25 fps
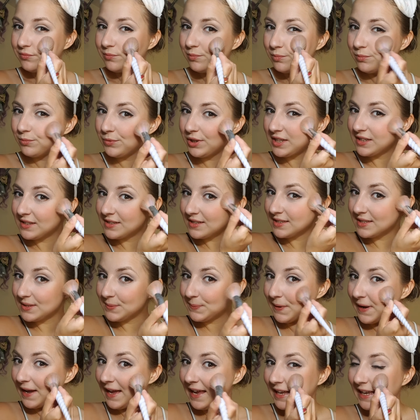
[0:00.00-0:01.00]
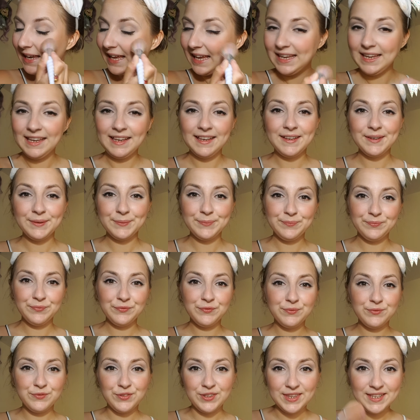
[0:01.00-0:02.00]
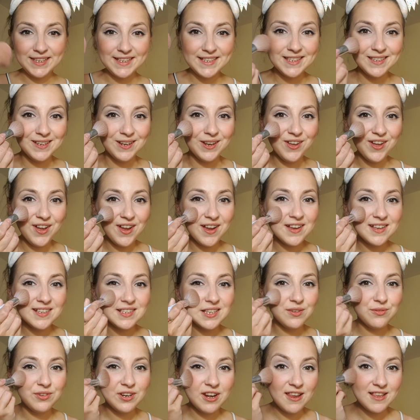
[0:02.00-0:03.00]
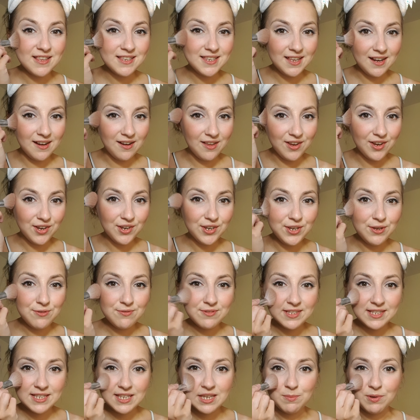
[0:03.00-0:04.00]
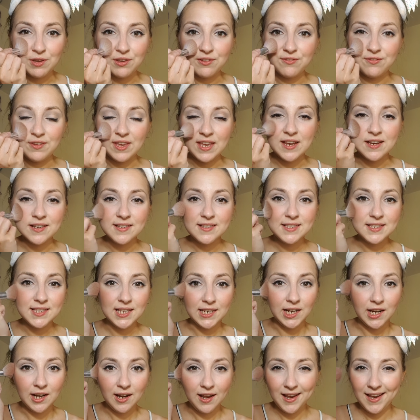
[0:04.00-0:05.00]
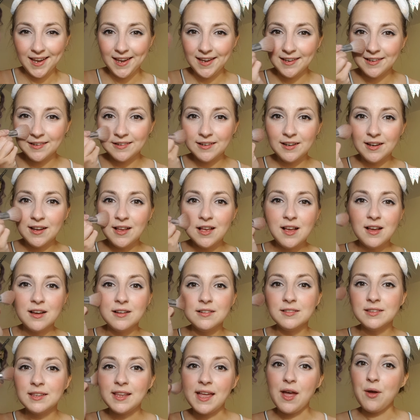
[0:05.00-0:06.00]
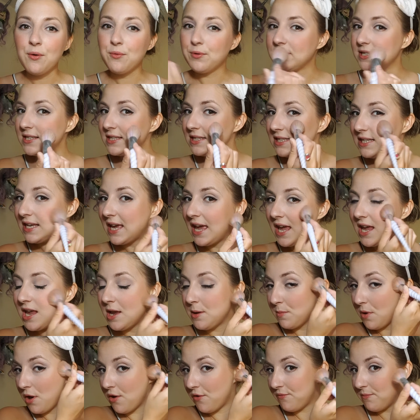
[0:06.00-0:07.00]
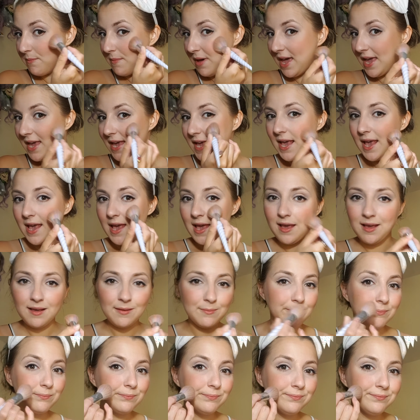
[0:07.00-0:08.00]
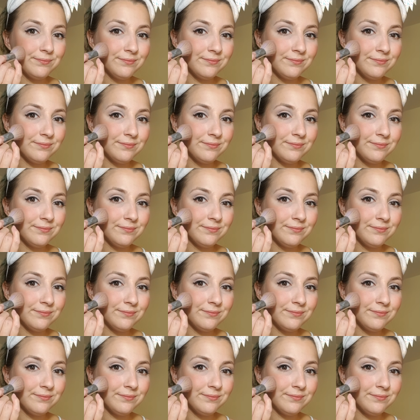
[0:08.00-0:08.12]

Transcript: which is what I like for this look, because I wanted to look cutesy but fierce, didn't I? That was the aim of my game.